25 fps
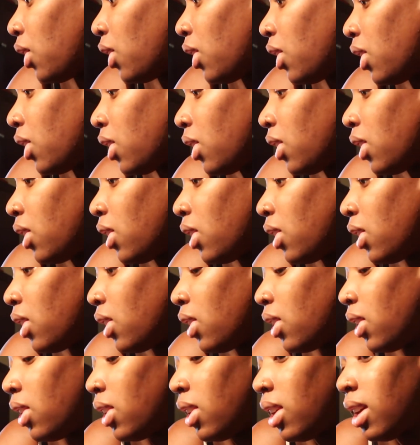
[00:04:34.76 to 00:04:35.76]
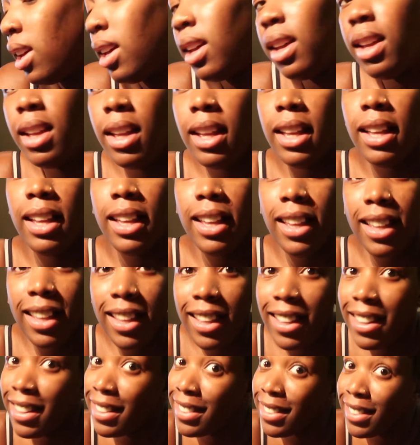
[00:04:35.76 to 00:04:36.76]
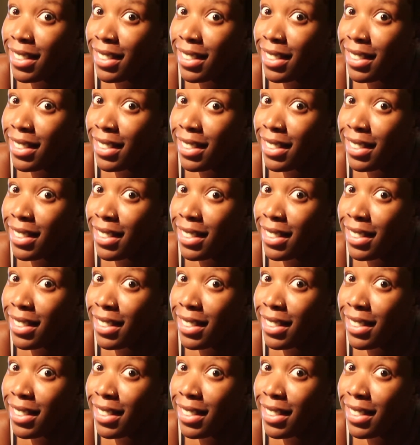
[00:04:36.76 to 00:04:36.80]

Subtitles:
(no one is talking)